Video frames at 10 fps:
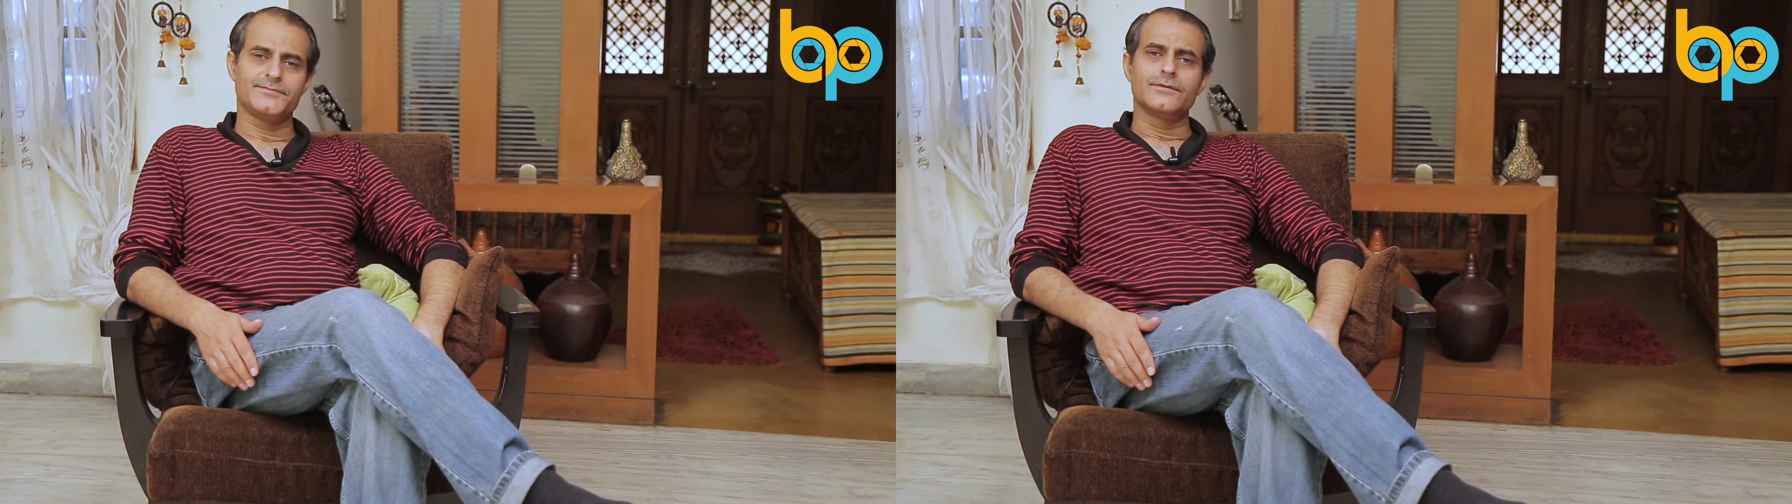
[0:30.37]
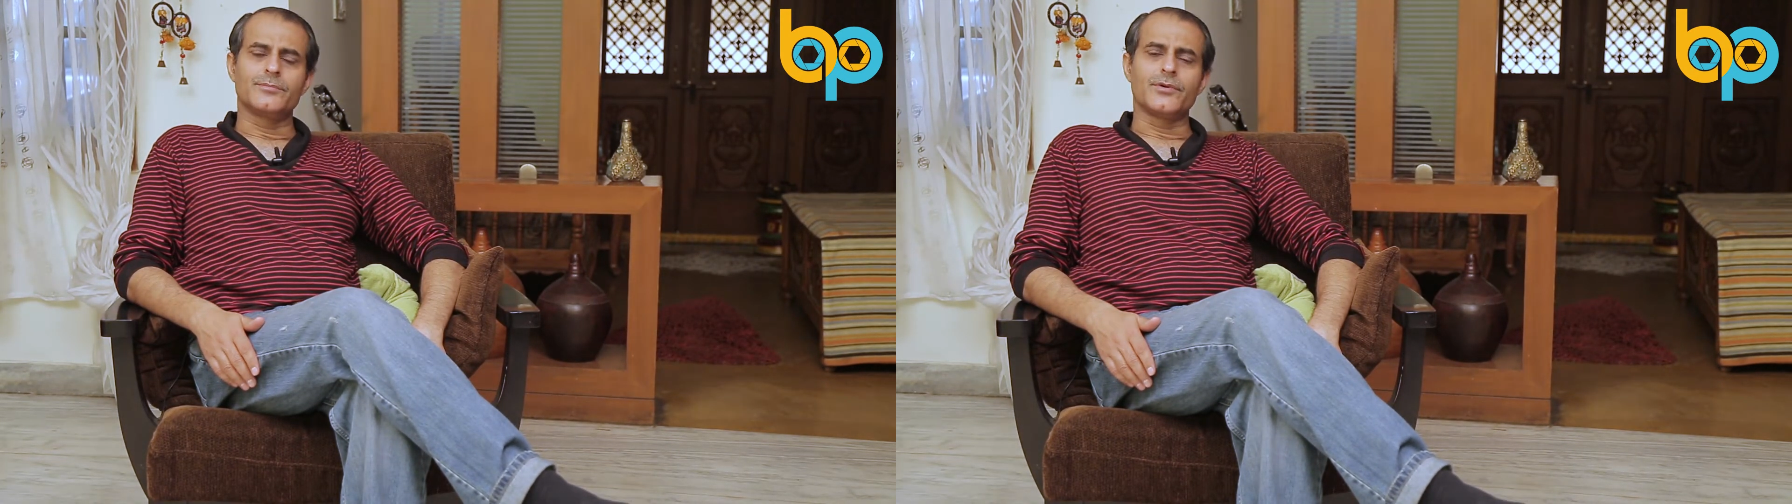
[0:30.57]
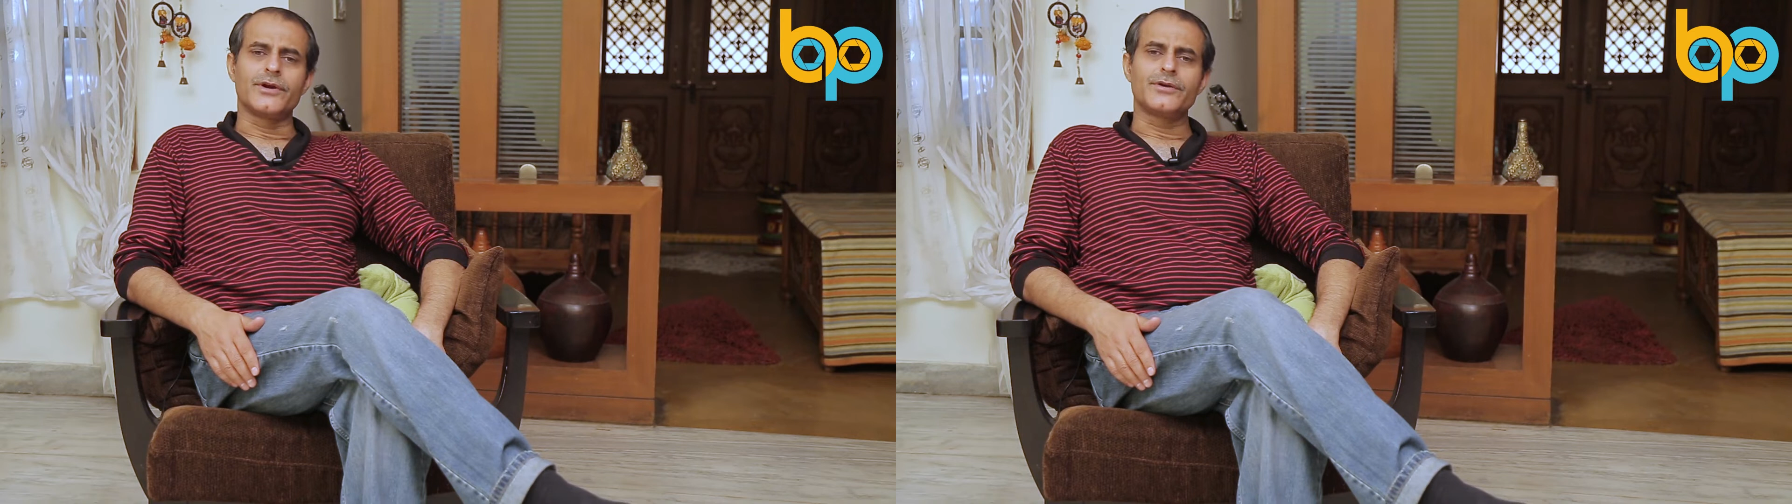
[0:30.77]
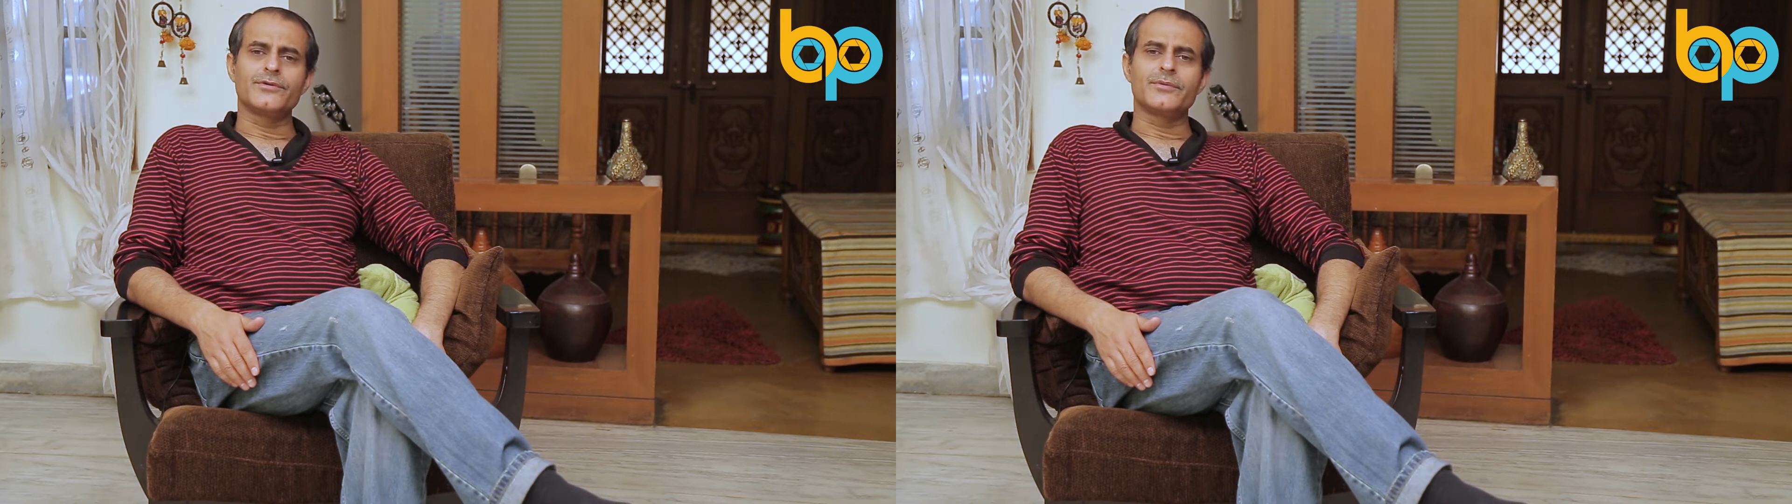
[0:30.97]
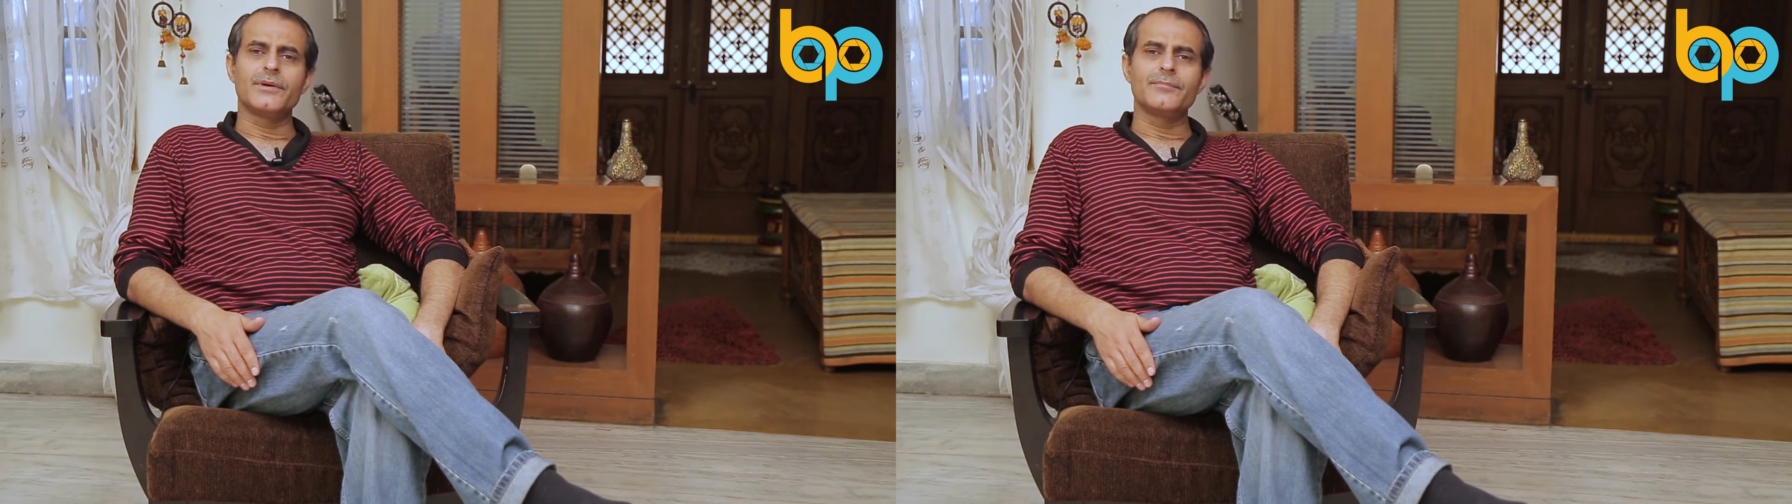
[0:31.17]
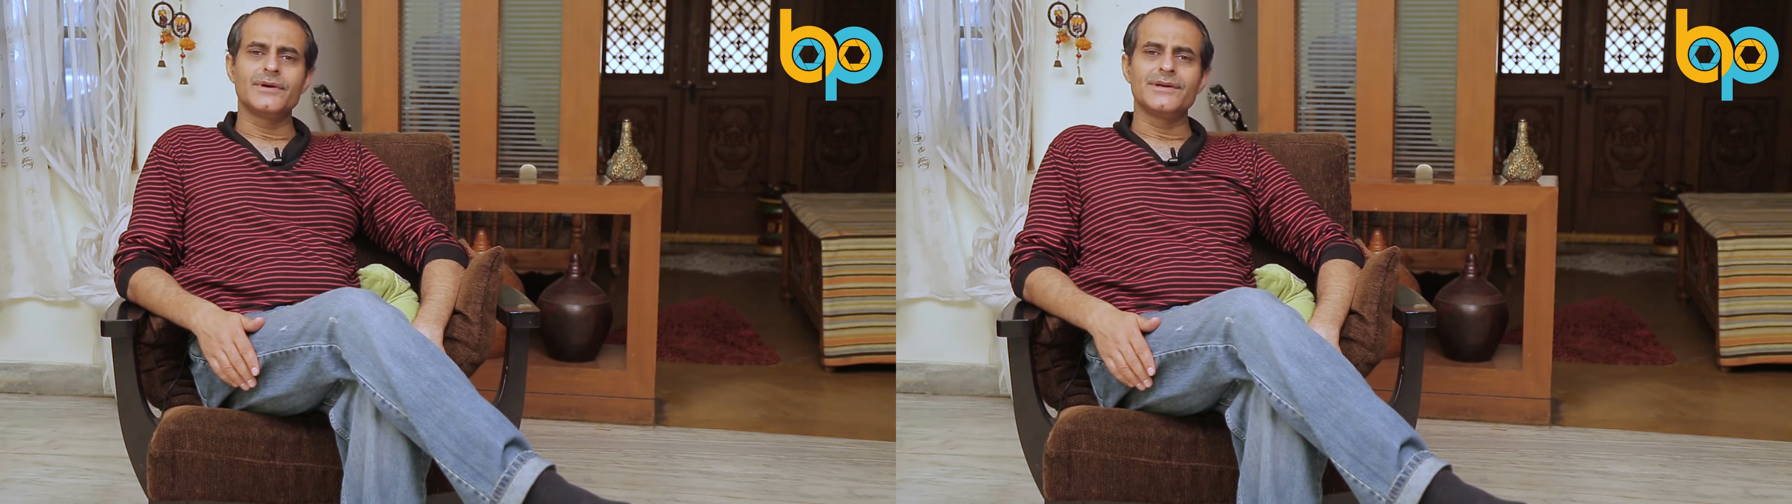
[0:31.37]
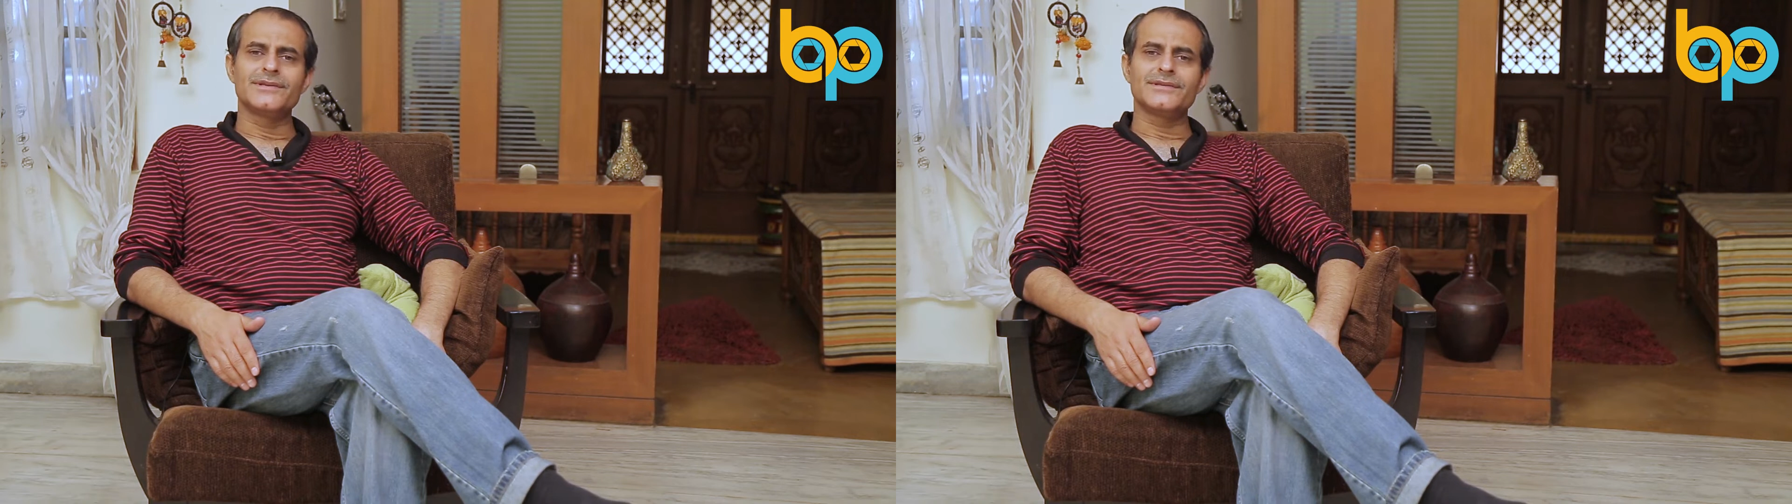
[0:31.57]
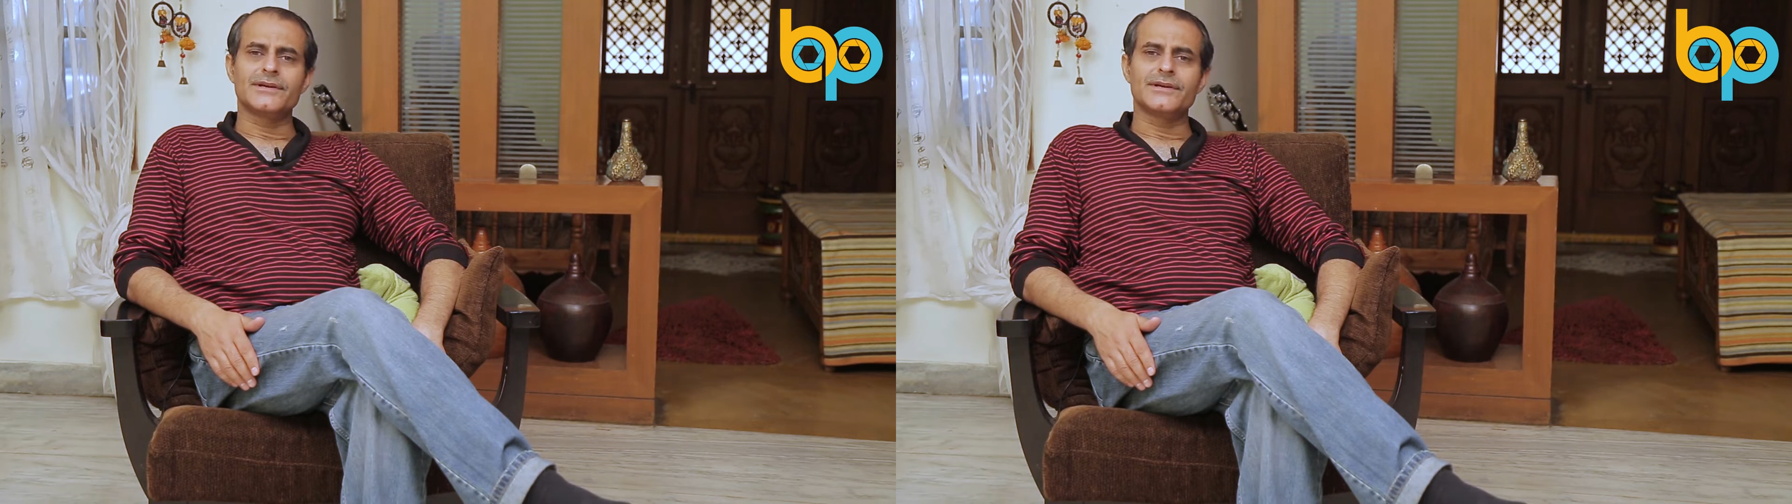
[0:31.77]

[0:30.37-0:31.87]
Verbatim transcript: The point to remember is